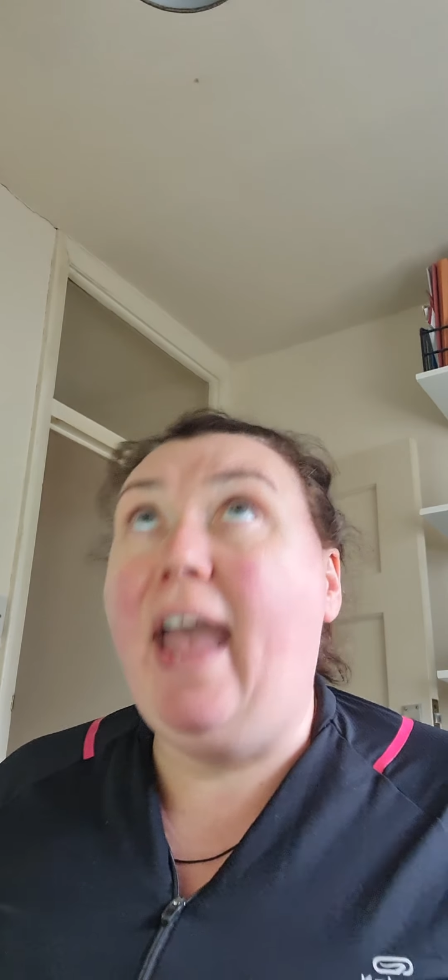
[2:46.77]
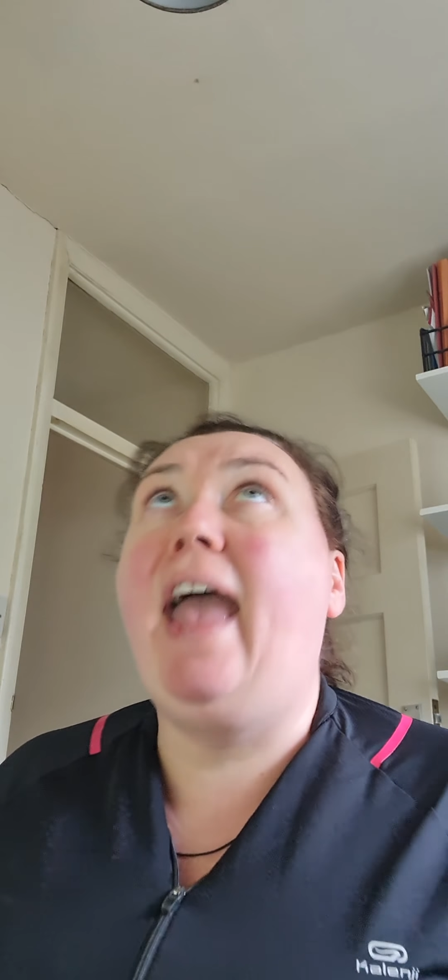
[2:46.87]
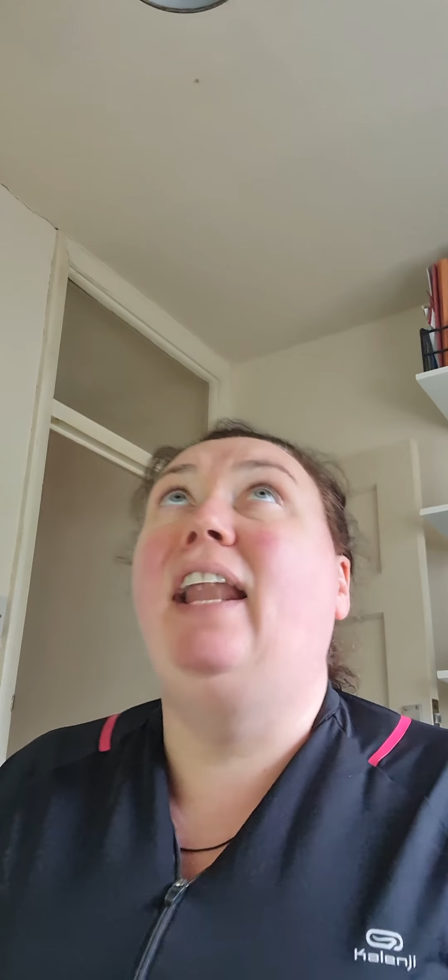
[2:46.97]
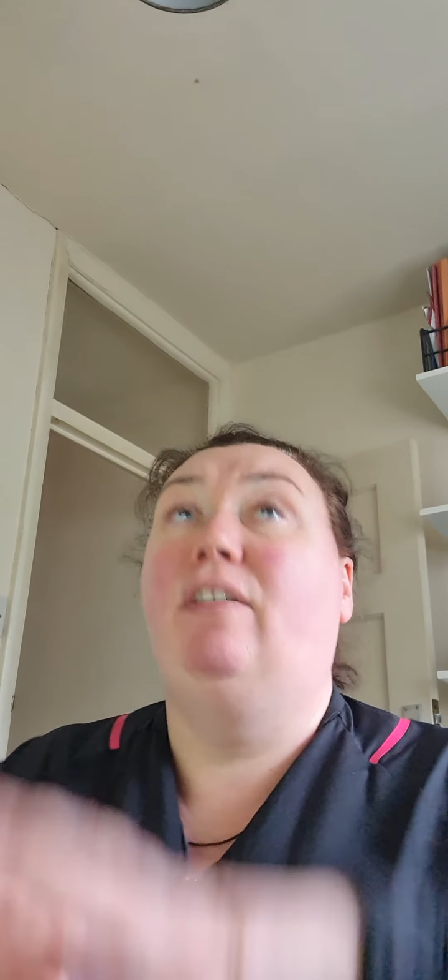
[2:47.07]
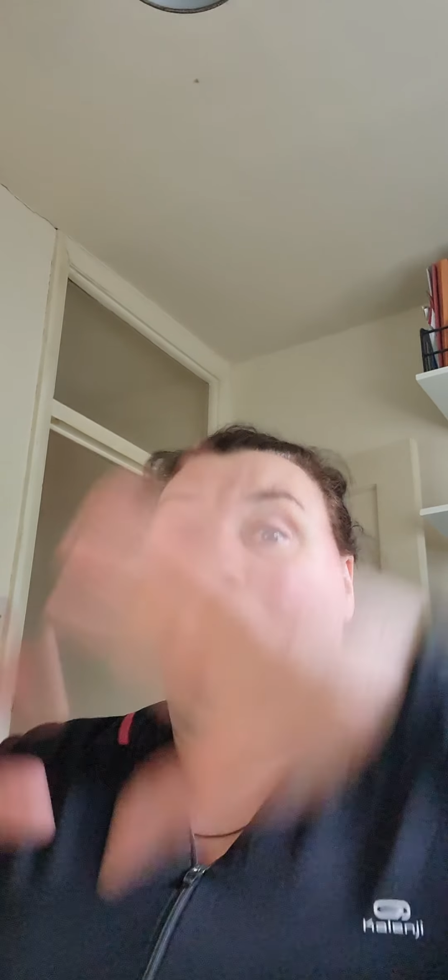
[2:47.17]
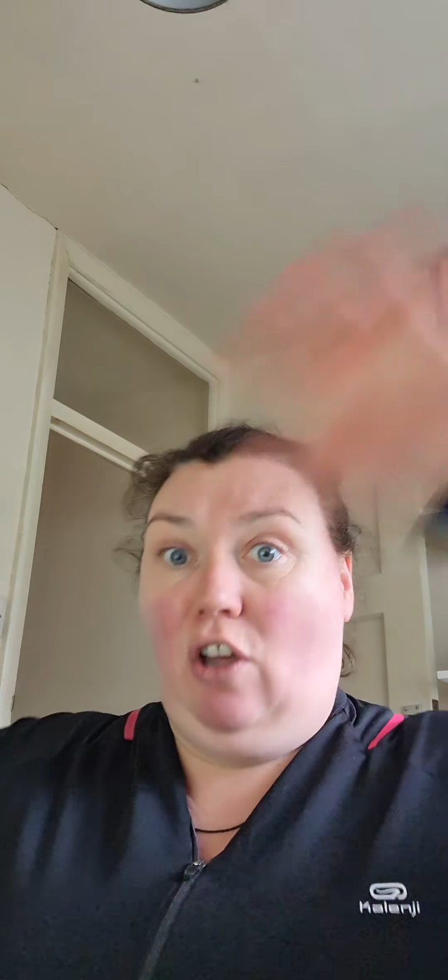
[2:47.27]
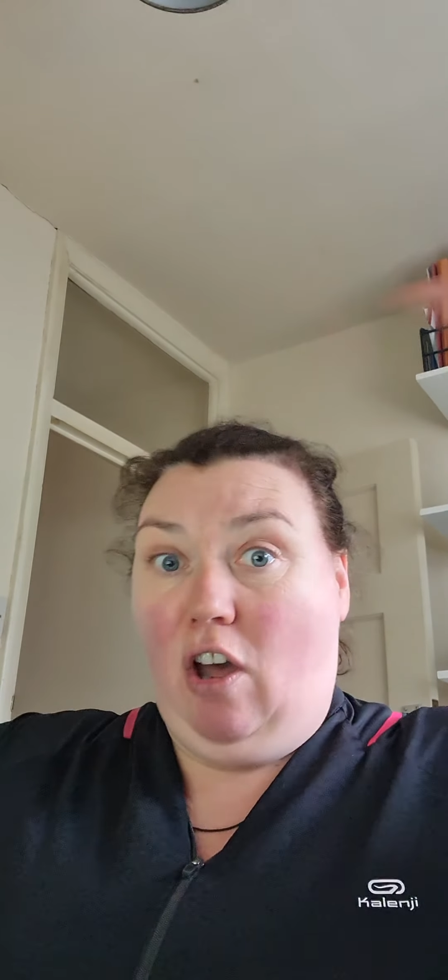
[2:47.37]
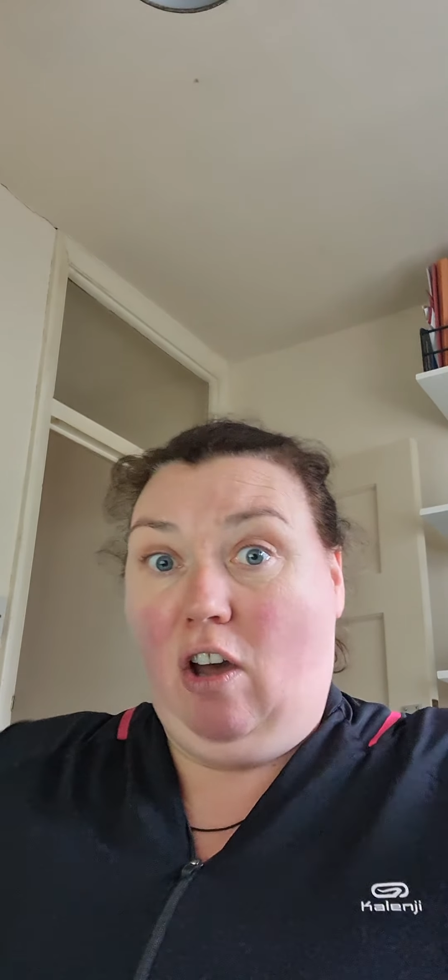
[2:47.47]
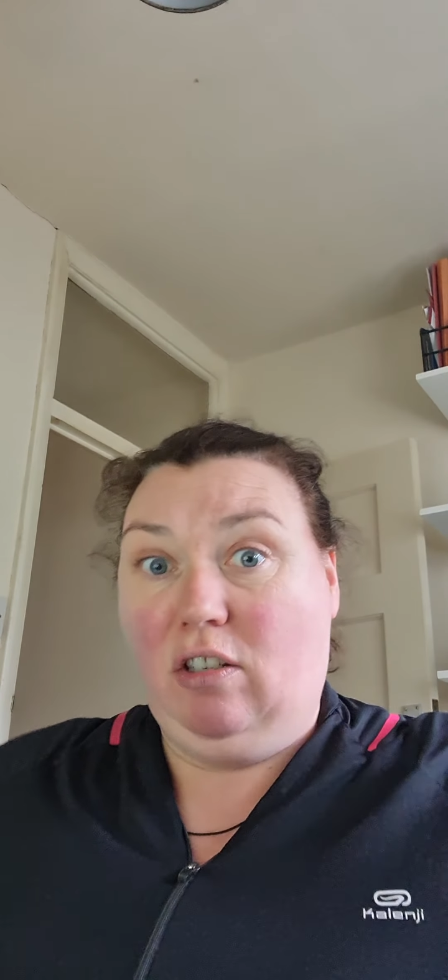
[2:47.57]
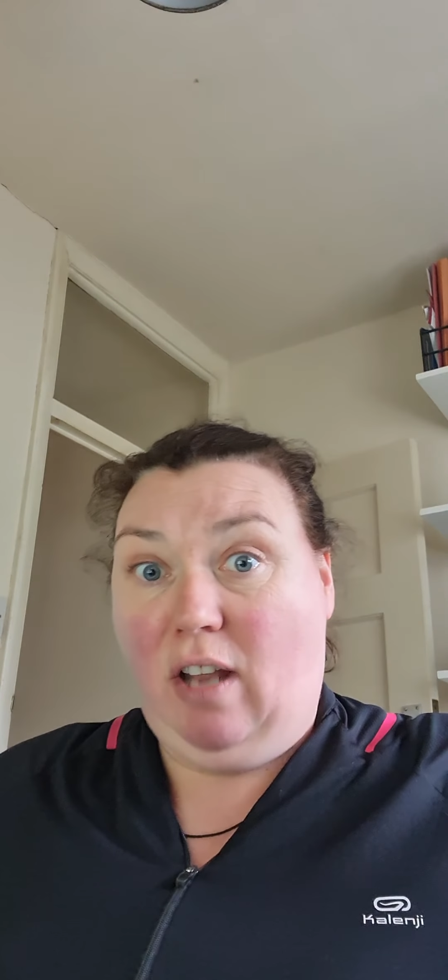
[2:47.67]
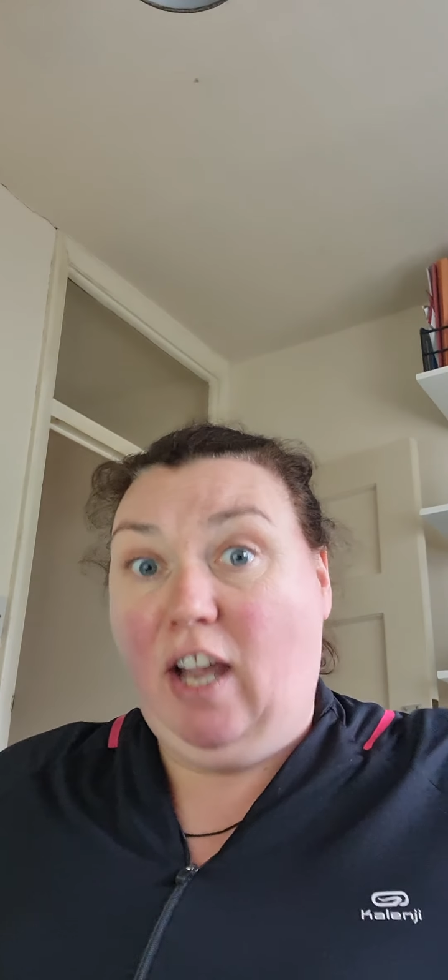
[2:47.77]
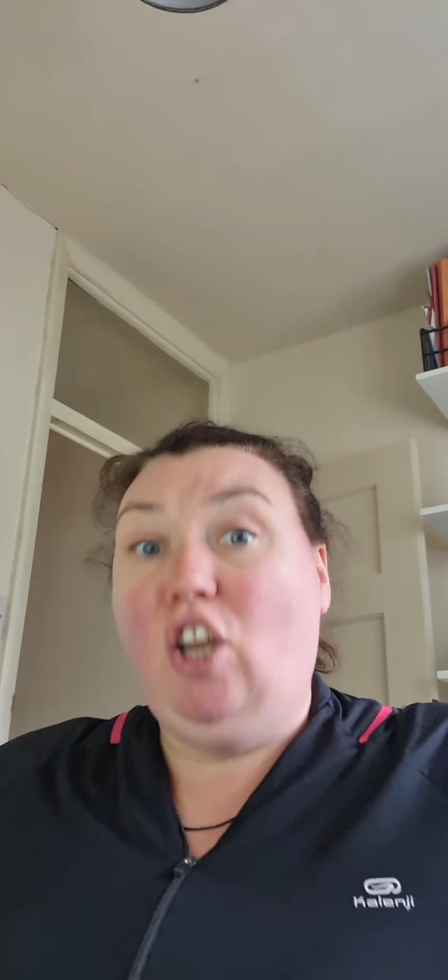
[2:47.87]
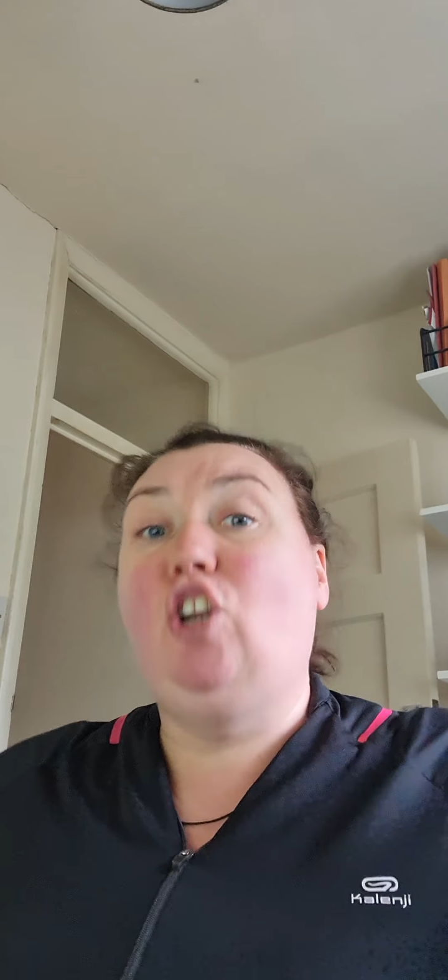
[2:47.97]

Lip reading: Hell of a lot harder. Like,